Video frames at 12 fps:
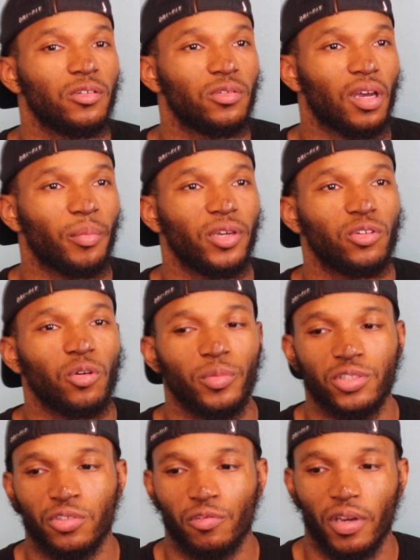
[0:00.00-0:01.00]
You know what I mean? Don't
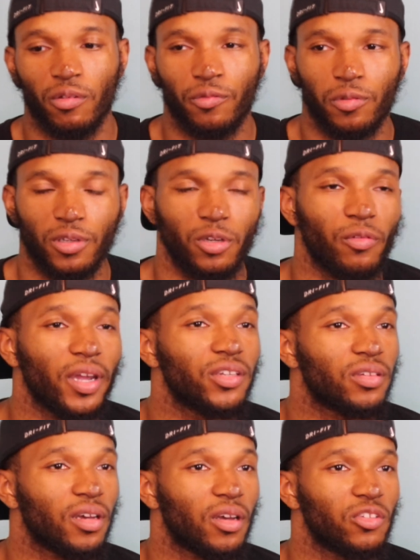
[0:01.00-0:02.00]
be just grateful for the
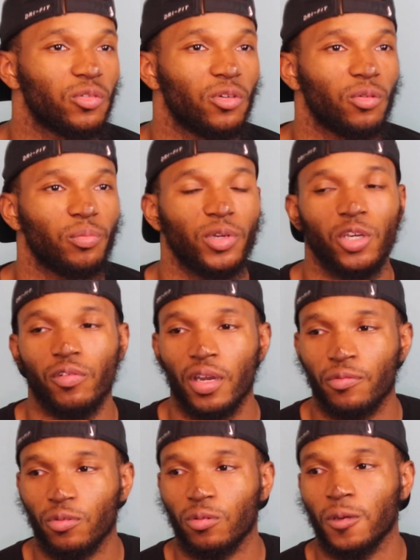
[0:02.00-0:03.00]
great times, be
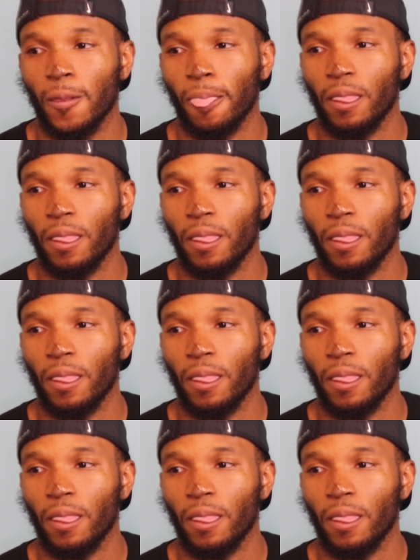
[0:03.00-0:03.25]
grateful